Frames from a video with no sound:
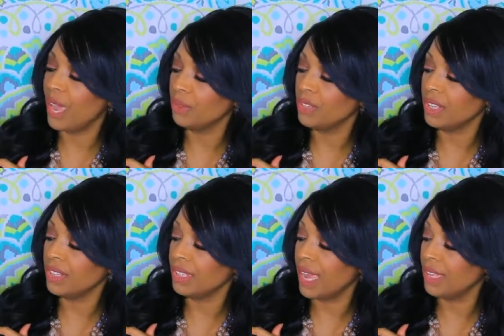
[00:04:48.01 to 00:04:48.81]
out to
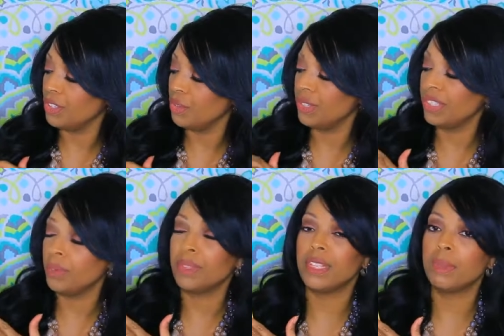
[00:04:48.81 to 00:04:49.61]
the side so you can
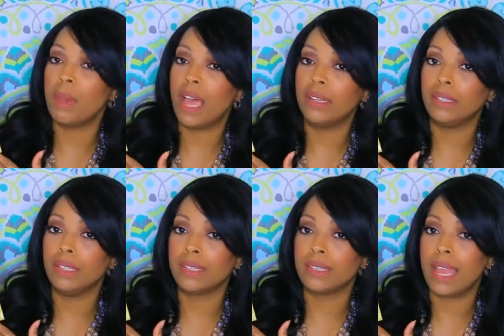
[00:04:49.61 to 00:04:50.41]
see what this palette
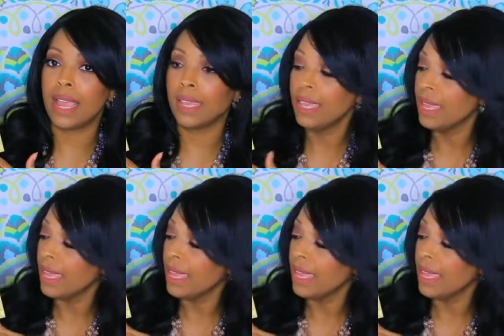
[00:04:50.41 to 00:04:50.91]
looks like.